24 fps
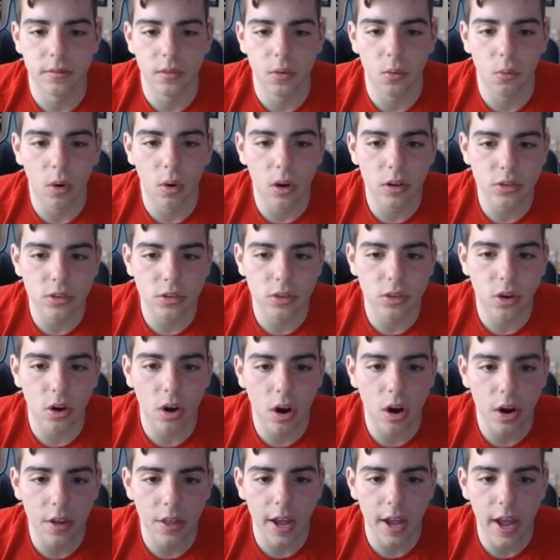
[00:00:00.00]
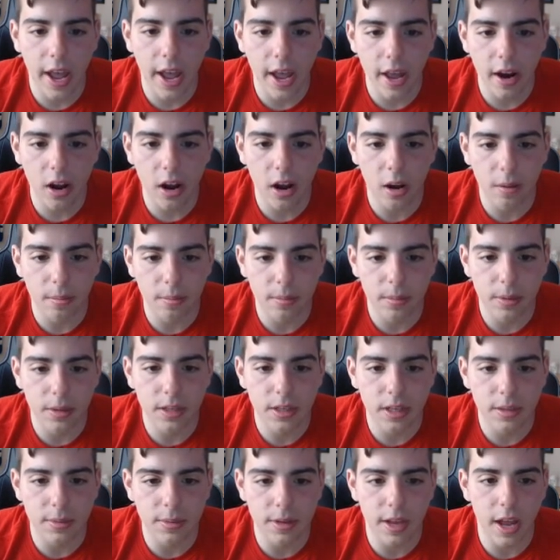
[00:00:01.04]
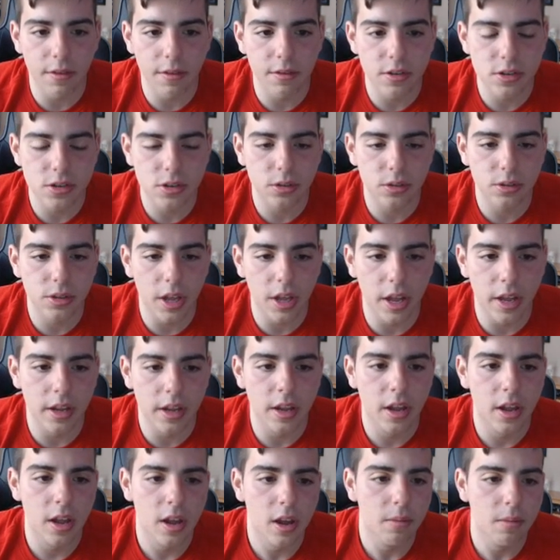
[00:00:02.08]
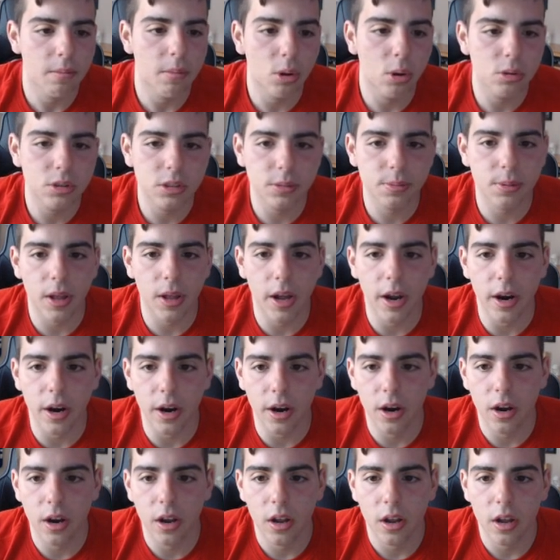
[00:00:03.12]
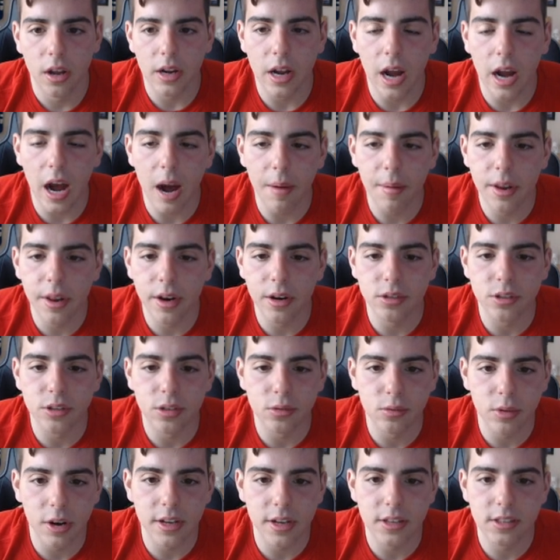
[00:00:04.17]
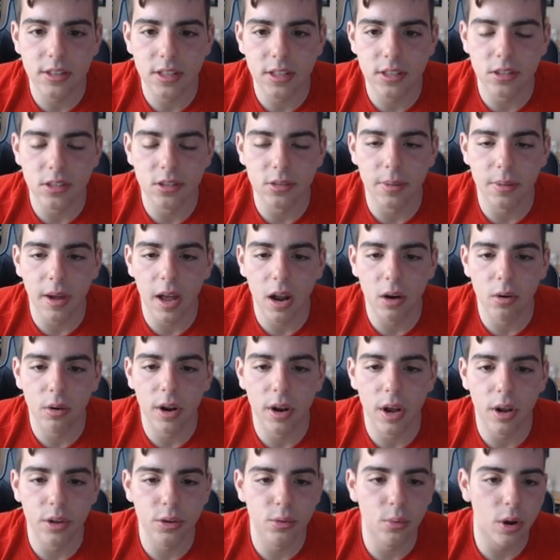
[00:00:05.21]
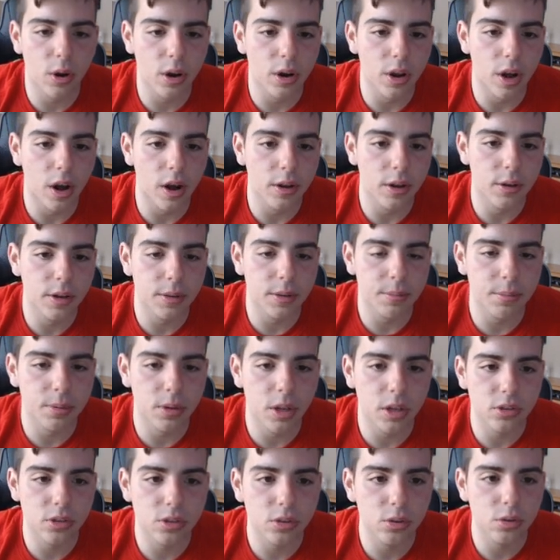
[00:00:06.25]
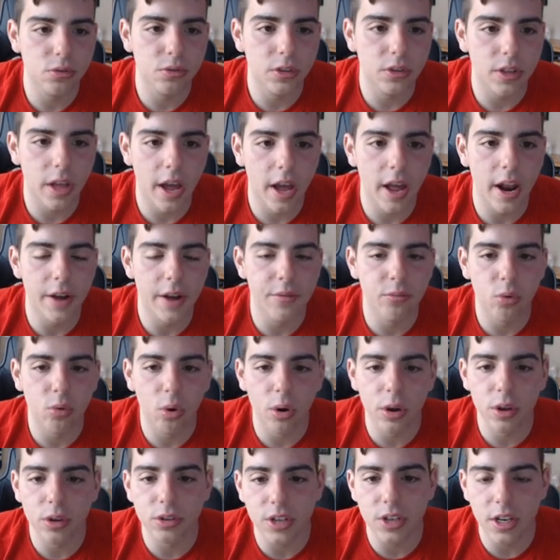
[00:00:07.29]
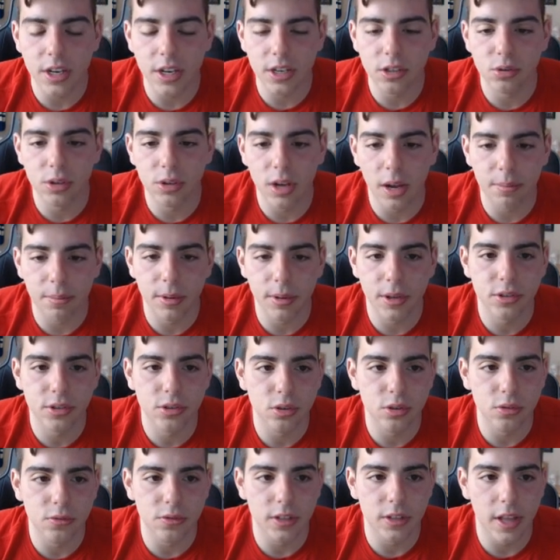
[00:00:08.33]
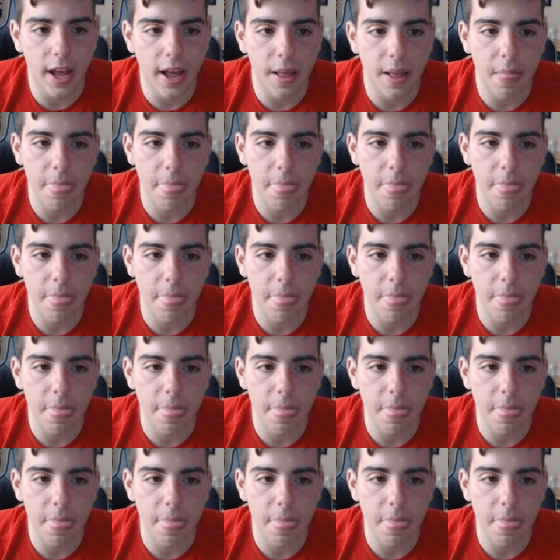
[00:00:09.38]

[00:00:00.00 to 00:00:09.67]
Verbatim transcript: one star. They add up, believe me, every single day. Multiplayer, common hitters in ranked seasons, battle royale. You want you get plus two for that, and Royals innings you get plus two for that.